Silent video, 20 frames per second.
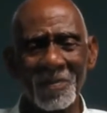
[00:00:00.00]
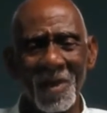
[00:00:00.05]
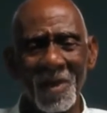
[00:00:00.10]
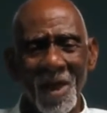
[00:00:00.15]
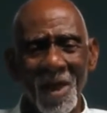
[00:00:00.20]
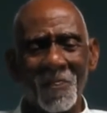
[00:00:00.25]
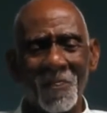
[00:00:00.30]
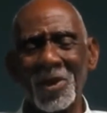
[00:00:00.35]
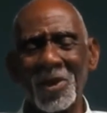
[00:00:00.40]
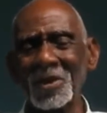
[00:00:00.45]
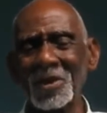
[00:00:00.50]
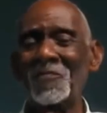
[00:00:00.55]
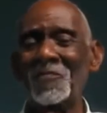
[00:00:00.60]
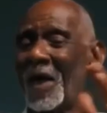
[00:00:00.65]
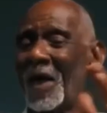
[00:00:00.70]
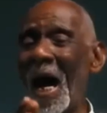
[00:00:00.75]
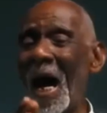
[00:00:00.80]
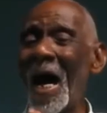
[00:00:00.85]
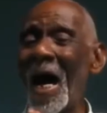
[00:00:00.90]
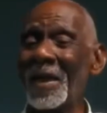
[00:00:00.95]
Because if
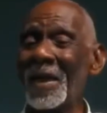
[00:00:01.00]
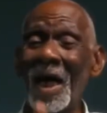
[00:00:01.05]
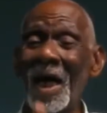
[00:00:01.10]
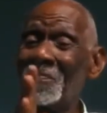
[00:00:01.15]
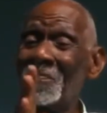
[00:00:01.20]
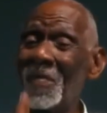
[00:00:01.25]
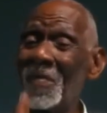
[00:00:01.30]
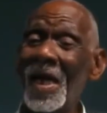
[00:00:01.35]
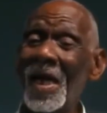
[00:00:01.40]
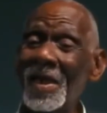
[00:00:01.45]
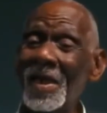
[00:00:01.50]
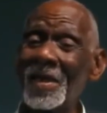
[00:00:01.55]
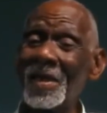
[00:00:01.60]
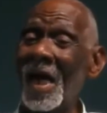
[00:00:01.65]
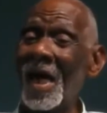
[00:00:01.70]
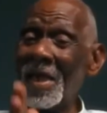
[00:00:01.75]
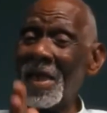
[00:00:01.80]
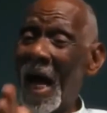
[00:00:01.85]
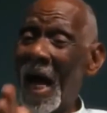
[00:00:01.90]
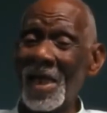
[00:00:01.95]
God had made
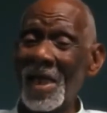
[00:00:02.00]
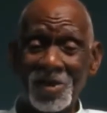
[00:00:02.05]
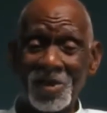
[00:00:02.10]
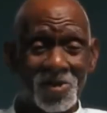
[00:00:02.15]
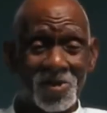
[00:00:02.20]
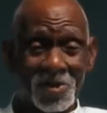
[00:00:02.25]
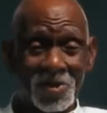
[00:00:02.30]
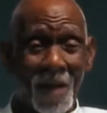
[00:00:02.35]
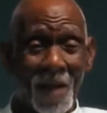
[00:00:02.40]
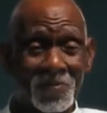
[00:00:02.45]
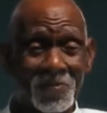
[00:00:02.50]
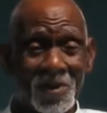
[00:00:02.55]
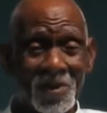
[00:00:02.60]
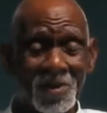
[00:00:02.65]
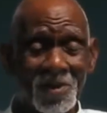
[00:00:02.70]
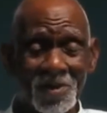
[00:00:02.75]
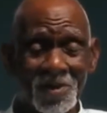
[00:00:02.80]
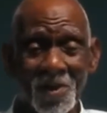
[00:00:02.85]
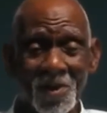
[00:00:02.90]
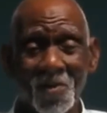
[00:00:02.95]
an acid
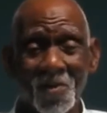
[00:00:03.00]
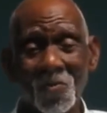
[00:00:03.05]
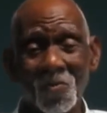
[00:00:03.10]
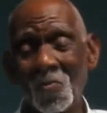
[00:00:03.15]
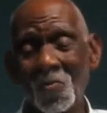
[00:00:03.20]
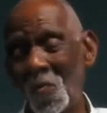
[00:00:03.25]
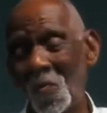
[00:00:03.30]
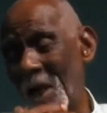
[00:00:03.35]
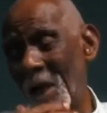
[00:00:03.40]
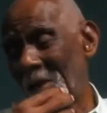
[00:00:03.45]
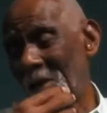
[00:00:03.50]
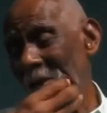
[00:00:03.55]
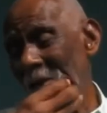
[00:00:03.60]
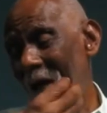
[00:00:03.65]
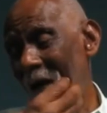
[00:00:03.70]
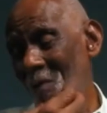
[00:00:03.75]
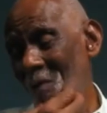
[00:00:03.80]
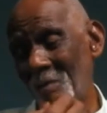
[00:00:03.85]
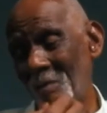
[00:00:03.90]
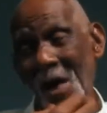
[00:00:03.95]
substance, well,
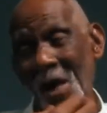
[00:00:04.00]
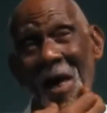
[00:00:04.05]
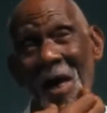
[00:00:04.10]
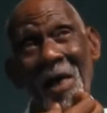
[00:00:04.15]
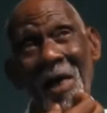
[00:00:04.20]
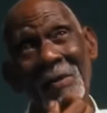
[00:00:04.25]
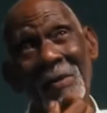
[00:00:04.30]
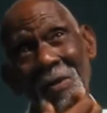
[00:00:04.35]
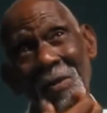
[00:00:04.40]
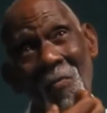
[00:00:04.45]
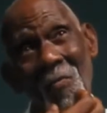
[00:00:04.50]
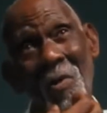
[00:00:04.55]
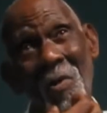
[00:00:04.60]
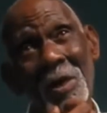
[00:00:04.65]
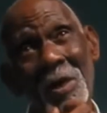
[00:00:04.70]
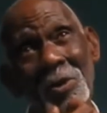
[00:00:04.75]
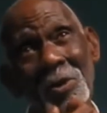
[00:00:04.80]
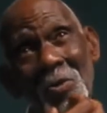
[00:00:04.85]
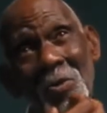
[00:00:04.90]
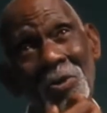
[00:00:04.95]
now God, what
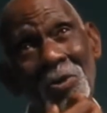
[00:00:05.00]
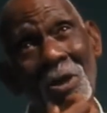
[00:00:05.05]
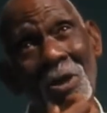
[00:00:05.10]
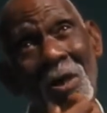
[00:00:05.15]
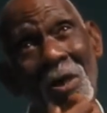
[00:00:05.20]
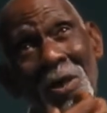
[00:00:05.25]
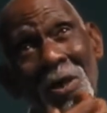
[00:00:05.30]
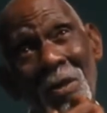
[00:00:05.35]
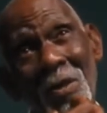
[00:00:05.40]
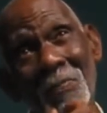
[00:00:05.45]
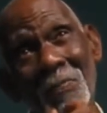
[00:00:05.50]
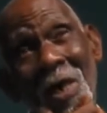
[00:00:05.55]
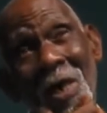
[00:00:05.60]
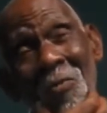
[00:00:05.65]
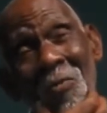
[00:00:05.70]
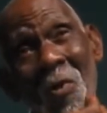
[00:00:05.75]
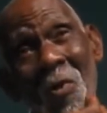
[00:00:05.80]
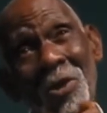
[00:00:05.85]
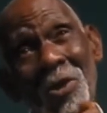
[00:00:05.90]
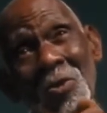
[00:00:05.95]
are you talking
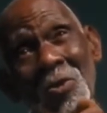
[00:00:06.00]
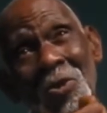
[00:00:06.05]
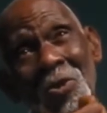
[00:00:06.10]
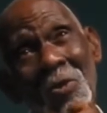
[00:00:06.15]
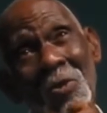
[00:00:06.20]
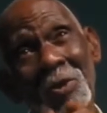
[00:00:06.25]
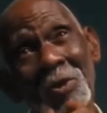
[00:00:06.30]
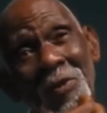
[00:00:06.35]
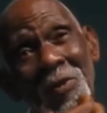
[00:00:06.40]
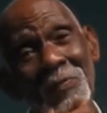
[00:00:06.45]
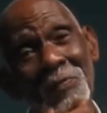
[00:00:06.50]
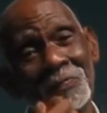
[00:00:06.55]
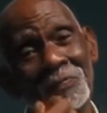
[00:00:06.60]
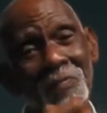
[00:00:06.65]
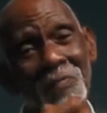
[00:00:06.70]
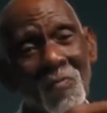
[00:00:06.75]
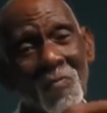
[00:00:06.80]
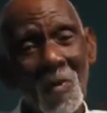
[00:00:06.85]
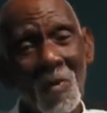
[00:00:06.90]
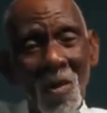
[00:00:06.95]
about? What are you doing?
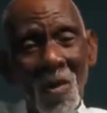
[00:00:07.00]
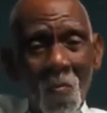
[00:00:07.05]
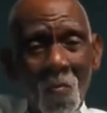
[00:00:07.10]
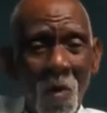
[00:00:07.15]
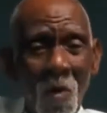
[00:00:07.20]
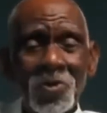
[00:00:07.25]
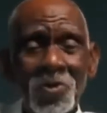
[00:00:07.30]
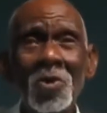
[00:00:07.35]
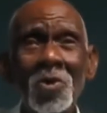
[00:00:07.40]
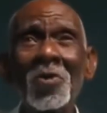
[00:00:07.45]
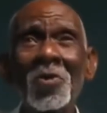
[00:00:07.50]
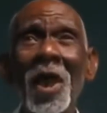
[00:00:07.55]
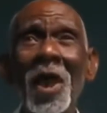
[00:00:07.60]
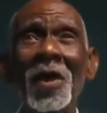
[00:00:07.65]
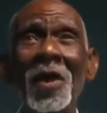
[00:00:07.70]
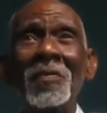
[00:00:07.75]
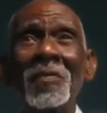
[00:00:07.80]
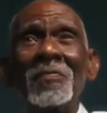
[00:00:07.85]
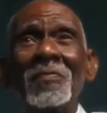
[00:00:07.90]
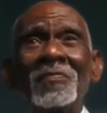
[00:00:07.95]
What's your
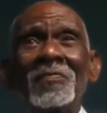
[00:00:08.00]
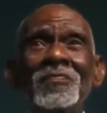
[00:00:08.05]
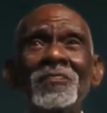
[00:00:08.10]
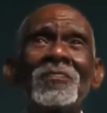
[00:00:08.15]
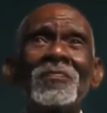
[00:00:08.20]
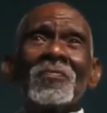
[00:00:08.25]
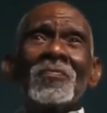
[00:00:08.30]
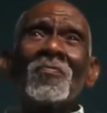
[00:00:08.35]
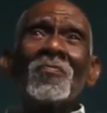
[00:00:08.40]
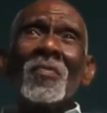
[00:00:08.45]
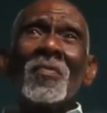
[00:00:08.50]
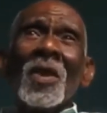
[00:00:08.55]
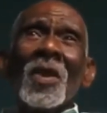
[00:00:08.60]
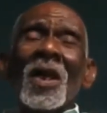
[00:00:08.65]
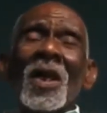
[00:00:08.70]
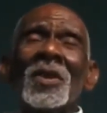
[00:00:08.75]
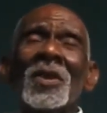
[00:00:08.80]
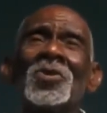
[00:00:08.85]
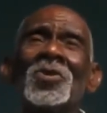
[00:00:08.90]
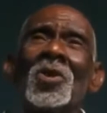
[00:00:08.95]
game?
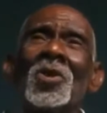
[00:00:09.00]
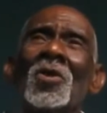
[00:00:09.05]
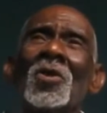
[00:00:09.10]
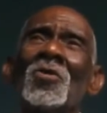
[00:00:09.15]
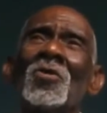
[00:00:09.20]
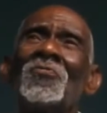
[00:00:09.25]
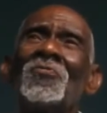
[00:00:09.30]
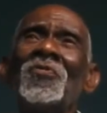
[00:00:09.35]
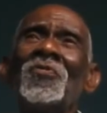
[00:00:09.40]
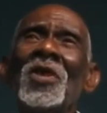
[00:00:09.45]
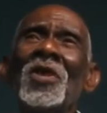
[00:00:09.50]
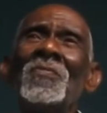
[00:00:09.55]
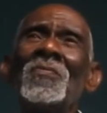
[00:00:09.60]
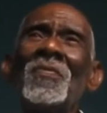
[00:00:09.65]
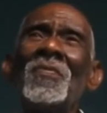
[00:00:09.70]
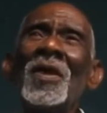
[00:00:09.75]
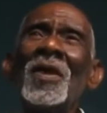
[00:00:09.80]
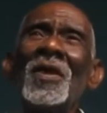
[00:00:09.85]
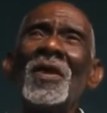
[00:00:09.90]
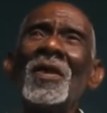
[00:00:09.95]
That you're going to feed
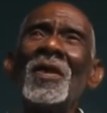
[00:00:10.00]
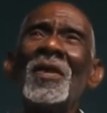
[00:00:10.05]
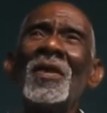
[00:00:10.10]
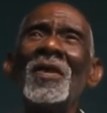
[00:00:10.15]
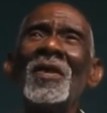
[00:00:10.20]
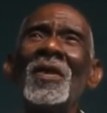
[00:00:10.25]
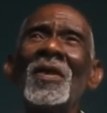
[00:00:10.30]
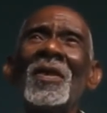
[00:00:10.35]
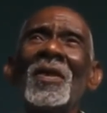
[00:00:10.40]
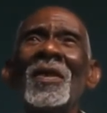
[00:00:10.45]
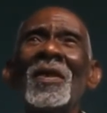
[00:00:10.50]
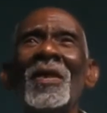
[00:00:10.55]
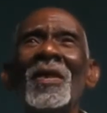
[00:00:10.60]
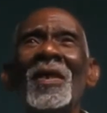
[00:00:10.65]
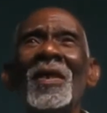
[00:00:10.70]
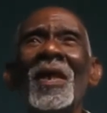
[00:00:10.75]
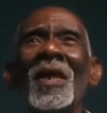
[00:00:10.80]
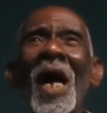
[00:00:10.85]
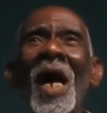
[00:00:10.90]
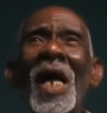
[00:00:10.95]
me
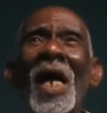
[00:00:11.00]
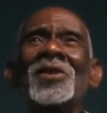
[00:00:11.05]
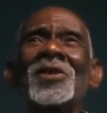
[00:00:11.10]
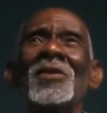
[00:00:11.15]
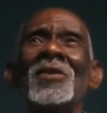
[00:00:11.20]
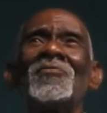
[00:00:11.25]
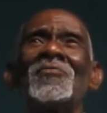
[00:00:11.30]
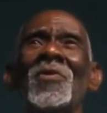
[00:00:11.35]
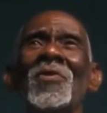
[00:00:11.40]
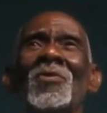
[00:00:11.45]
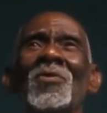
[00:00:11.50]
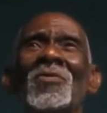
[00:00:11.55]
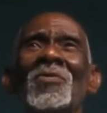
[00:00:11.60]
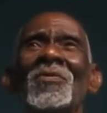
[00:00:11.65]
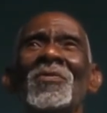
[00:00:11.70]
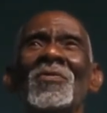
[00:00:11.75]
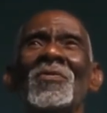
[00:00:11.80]
acid food?